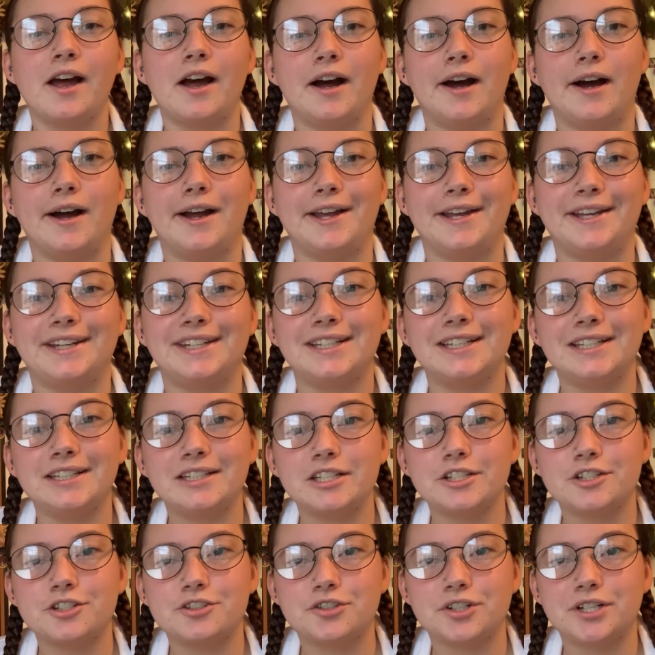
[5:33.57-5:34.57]
Uh, in
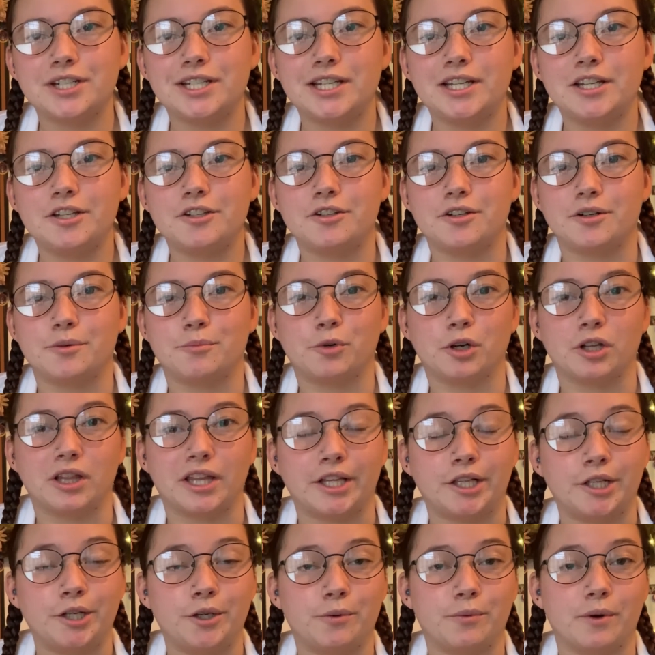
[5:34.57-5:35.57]
industry, you're more
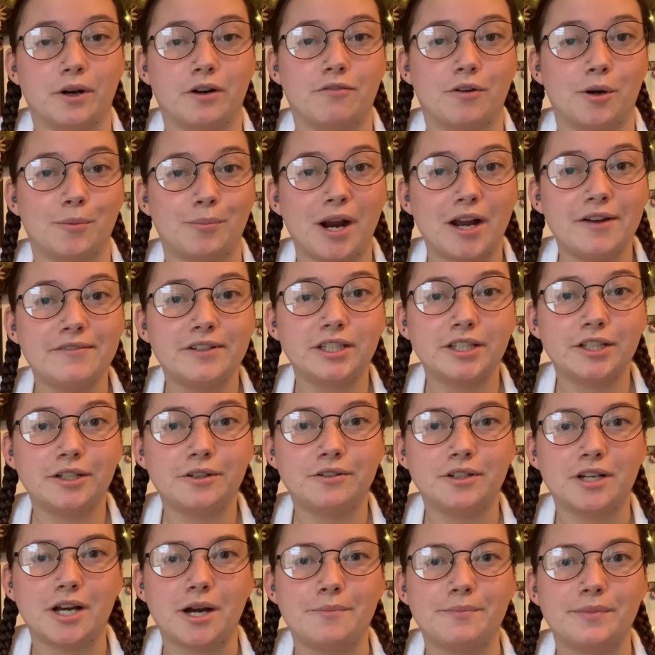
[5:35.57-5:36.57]
likely to work for a privately
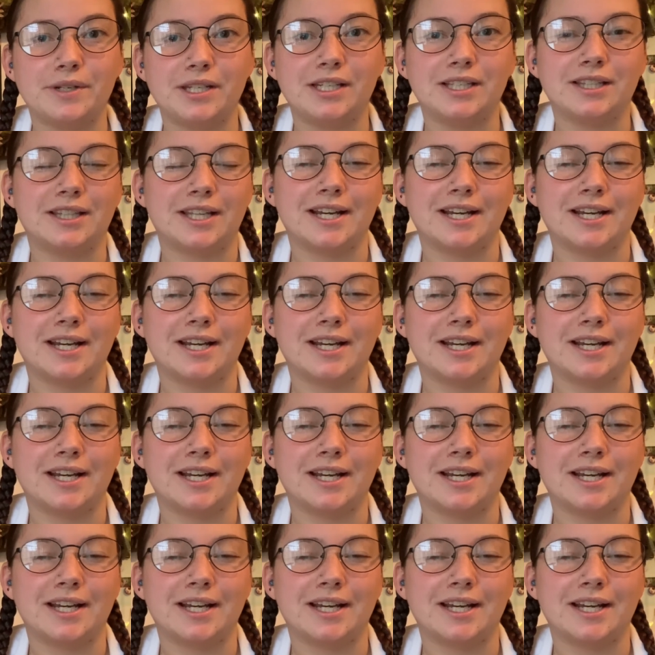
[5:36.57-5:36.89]
owned company.